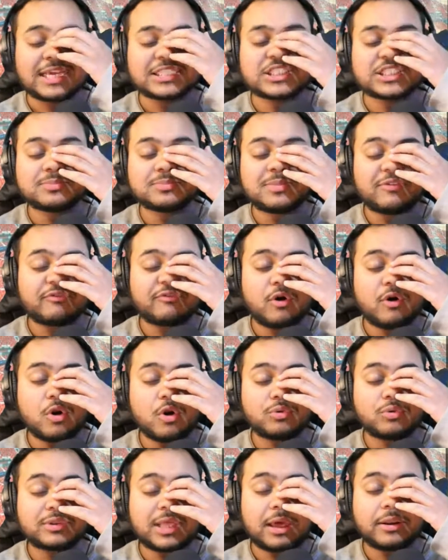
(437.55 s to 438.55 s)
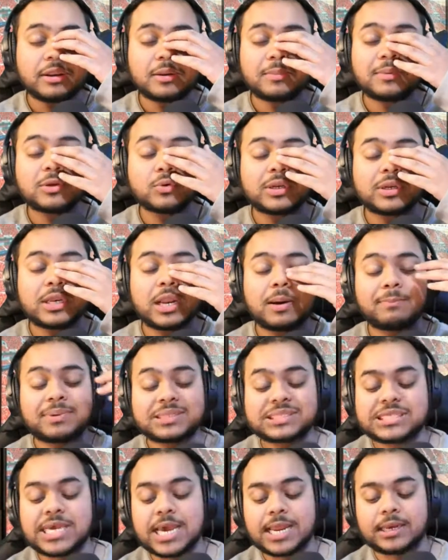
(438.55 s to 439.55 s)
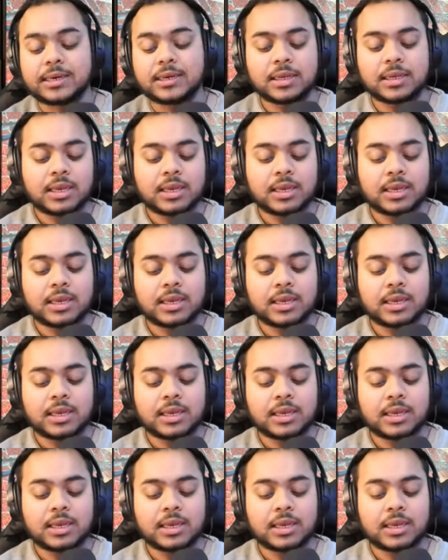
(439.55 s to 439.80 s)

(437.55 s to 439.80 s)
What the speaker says: Smith Rowe down the middle in number 10.